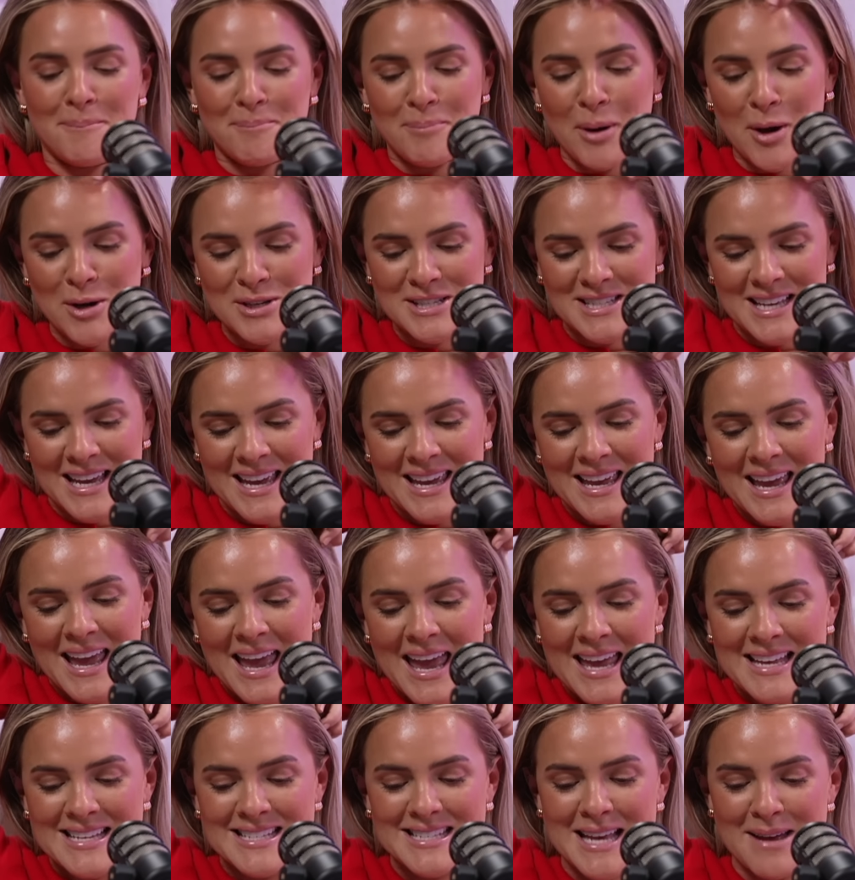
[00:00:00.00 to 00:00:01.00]
pussy,
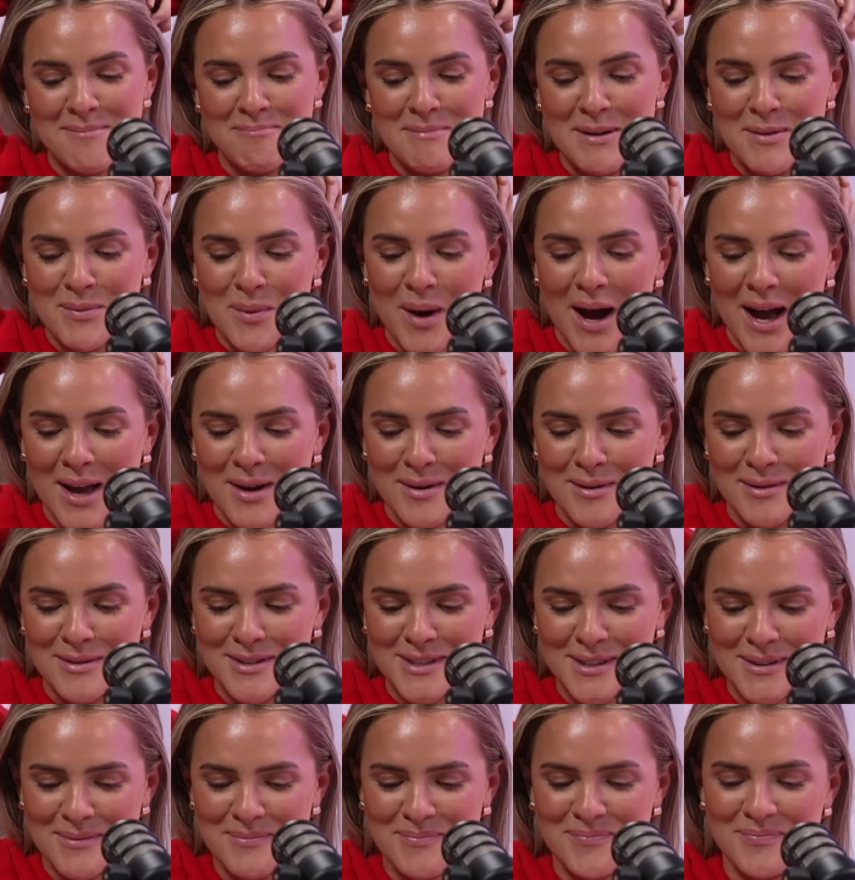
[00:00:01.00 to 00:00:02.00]
it sent me
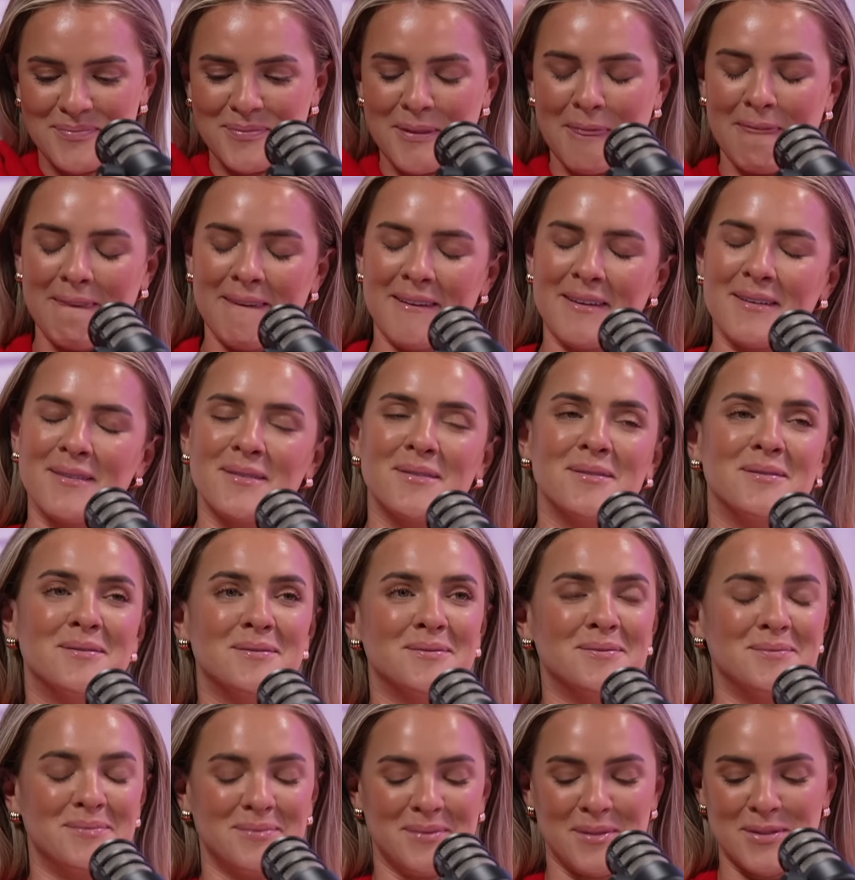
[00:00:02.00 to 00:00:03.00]
wild.
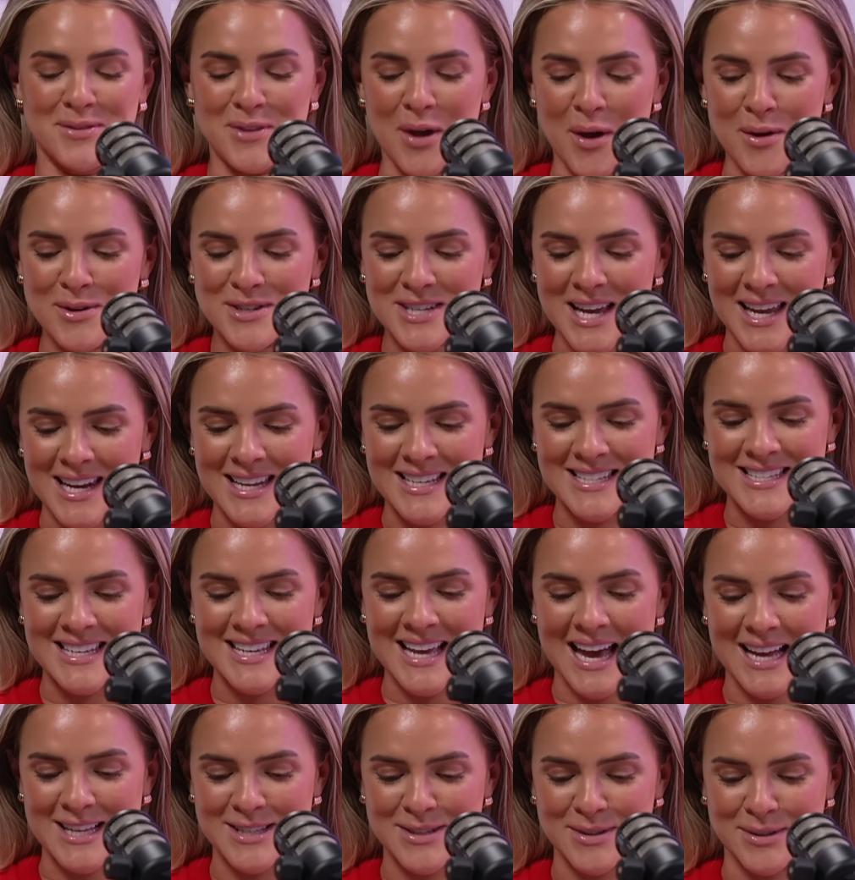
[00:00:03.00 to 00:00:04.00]
No
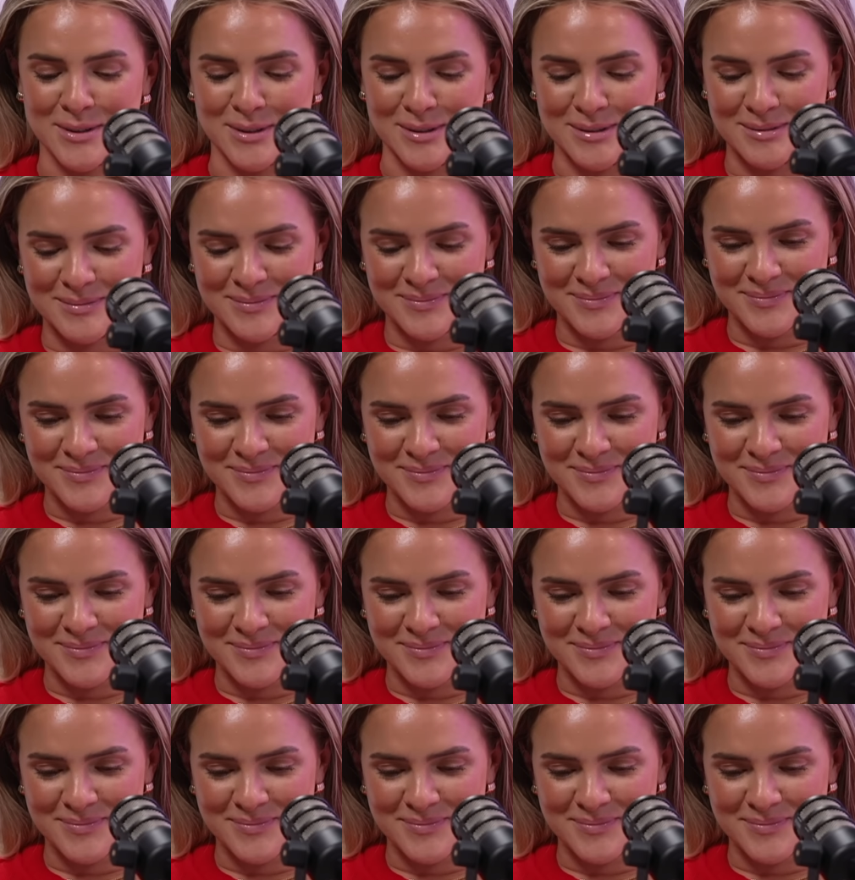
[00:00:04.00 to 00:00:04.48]
jealousy at all.